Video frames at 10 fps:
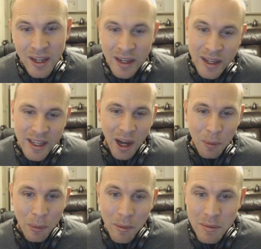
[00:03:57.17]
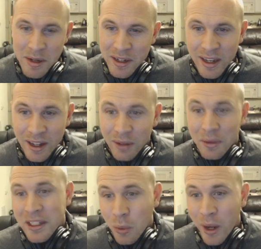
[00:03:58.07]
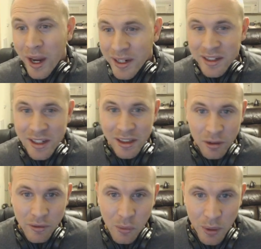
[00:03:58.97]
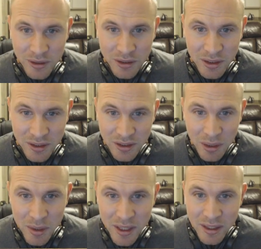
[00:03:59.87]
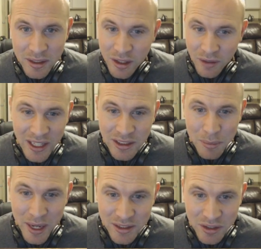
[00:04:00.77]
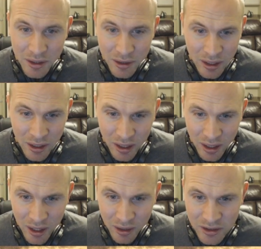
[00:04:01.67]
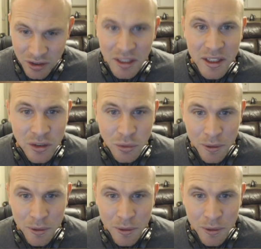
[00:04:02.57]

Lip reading: yeah, I'll probably be. No, that's why I did get the level 1s, because some of the, that's amazing. Let's look at this one.